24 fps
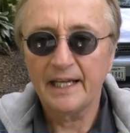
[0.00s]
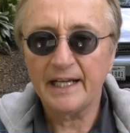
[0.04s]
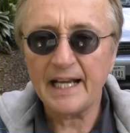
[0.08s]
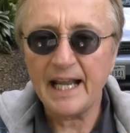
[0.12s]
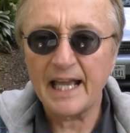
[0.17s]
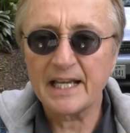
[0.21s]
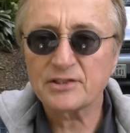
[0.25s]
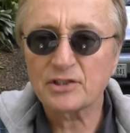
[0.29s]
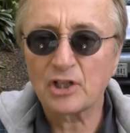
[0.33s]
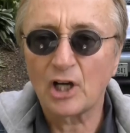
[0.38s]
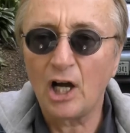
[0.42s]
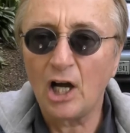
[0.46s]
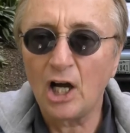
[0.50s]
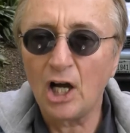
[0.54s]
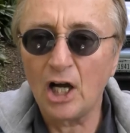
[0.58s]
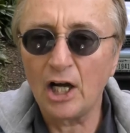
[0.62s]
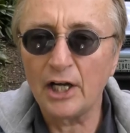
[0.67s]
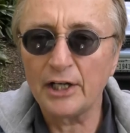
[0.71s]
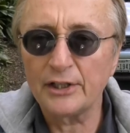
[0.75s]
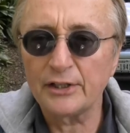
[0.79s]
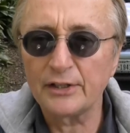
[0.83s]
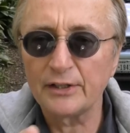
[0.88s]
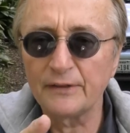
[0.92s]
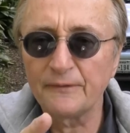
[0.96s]
It has
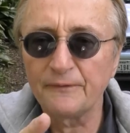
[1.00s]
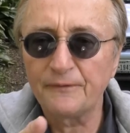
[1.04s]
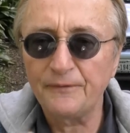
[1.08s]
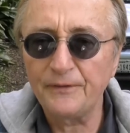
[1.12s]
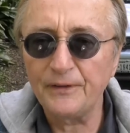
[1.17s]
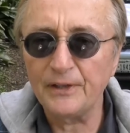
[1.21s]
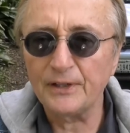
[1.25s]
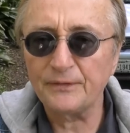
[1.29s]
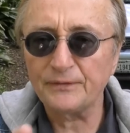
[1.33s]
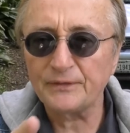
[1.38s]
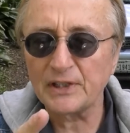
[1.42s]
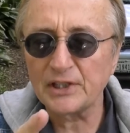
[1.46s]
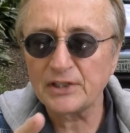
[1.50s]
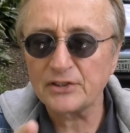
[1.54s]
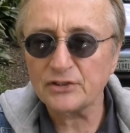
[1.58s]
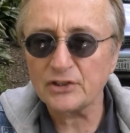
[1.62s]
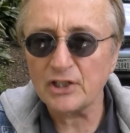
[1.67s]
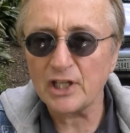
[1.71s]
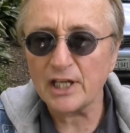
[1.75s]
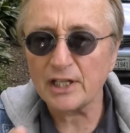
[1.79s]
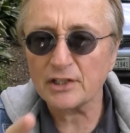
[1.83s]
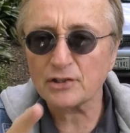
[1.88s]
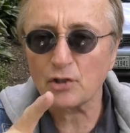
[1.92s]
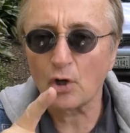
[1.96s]

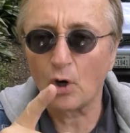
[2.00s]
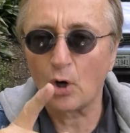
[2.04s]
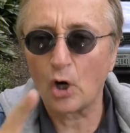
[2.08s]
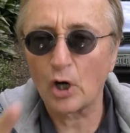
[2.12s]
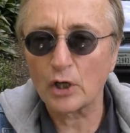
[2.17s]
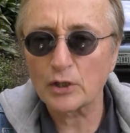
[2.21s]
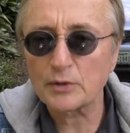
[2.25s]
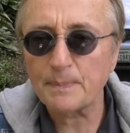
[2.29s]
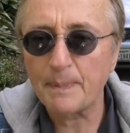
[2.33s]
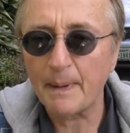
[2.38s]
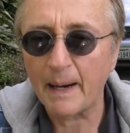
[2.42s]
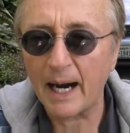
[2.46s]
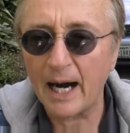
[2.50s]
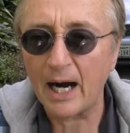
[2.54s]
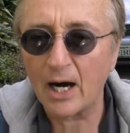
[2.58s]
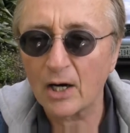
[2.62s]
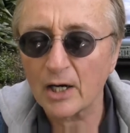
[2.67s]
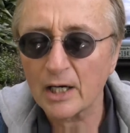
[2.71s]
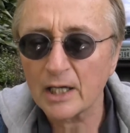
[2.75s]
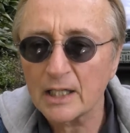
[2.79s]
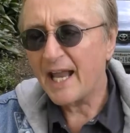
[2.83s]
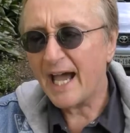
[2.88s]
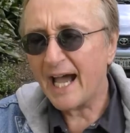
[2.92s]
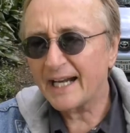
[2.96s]
156
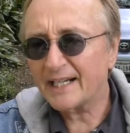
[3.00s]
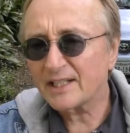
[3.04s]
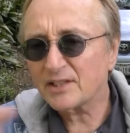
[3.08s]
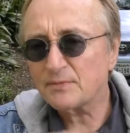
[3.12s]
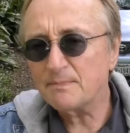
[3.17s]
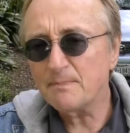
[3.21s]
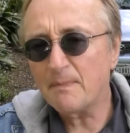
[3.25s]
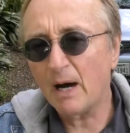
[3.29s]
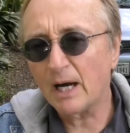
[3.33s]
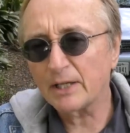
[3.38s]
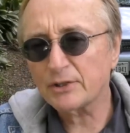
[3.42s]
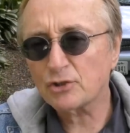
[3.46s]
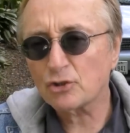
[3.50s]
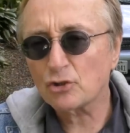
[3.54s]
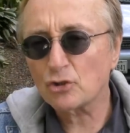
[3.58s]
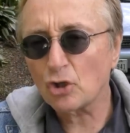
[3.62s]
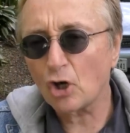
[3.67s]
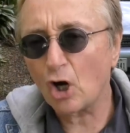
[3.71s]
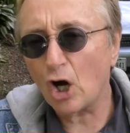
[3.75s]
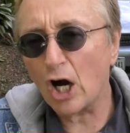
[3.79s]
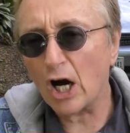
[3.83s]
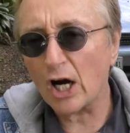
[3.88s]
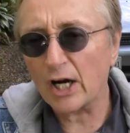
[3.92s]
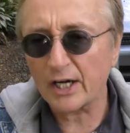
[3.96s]
horsepower, not as much
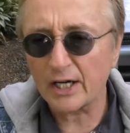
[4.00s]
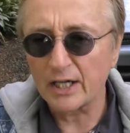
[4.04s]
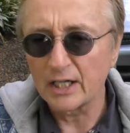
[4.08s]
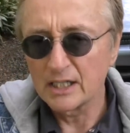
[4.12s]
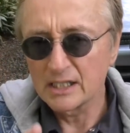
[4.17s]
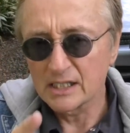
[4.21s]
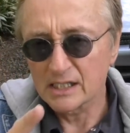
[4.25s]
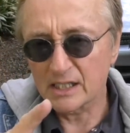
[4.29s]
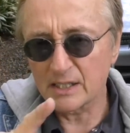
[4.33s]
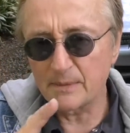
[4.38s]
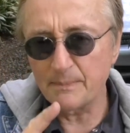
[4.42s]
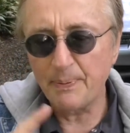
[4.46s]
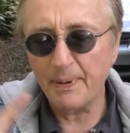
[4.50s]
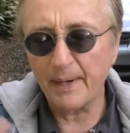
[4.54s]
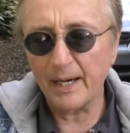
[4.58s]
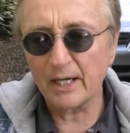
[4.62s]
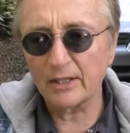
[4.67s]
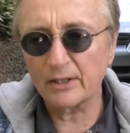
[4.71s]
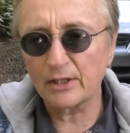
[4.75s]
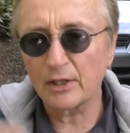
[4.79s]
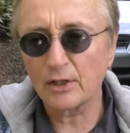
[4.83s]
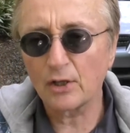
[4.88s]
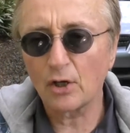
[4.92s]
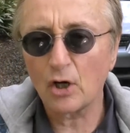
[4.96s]
torque
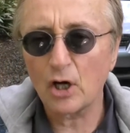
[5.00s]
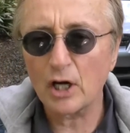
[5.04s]
compared to the